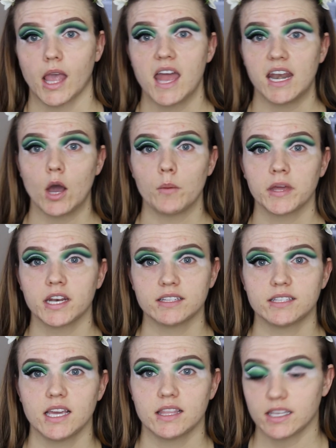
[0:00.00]
And now I'm going
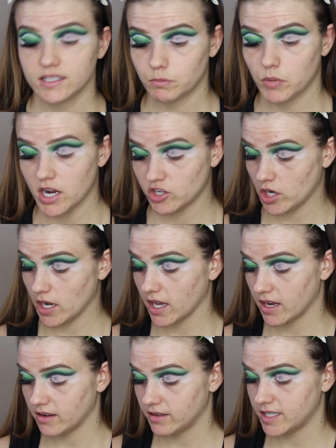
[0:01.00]
to take this brush and
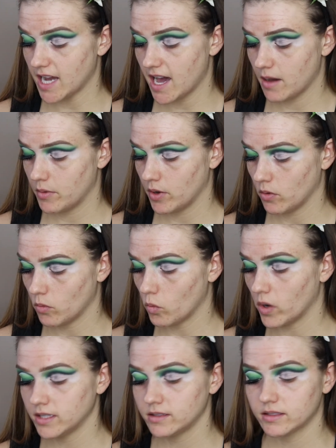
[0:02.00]
I'm going to dab
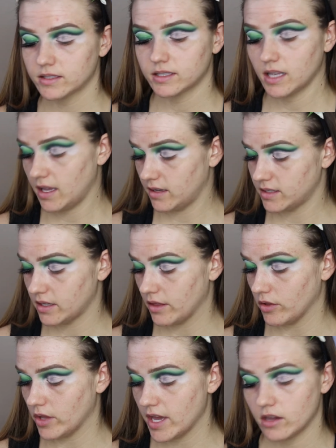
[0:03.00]
once into the
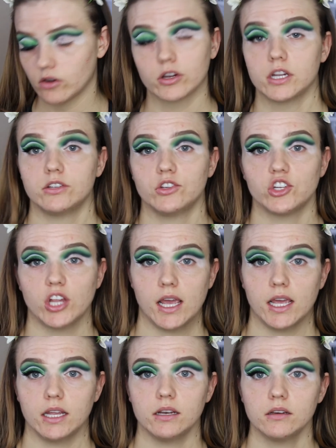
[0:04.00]
light green
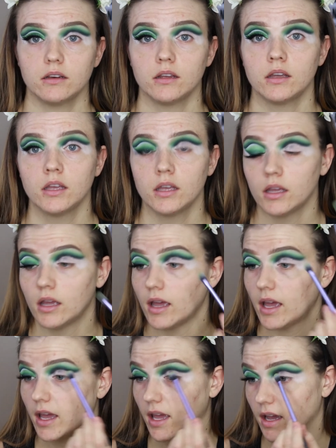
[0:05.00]
shade,
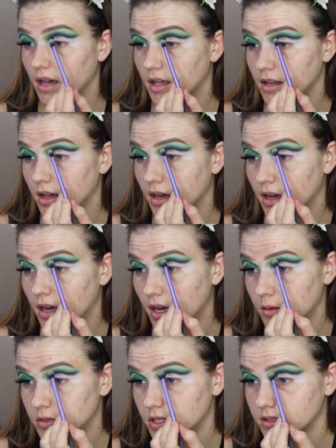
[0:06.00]
And
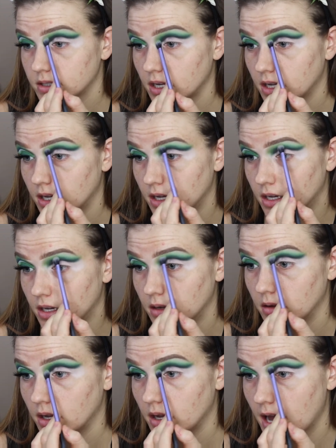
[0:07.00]
I'm just
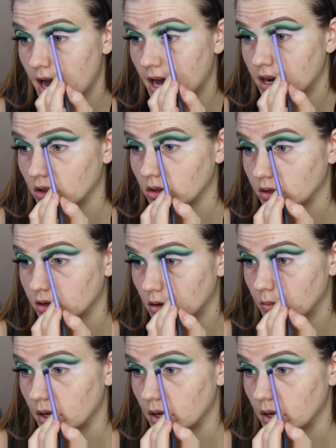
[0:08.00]
gonna add a little